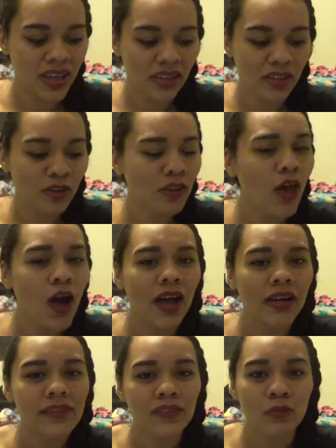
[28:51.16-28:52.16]

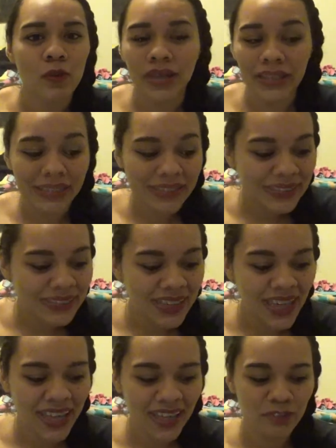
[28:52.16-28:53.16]
Claws, The Walking
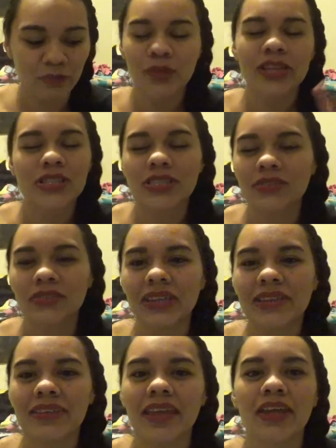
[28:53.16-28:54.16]
Dead, Witches of
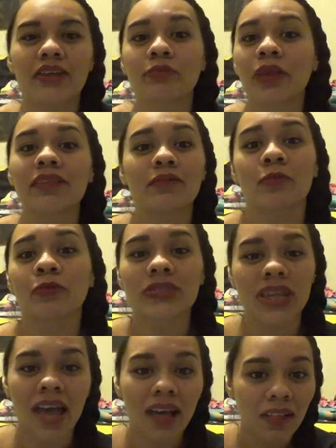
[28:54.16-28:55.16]
East End, Bates
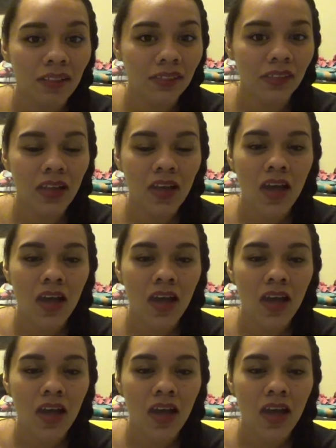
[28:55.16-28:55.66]
Motel,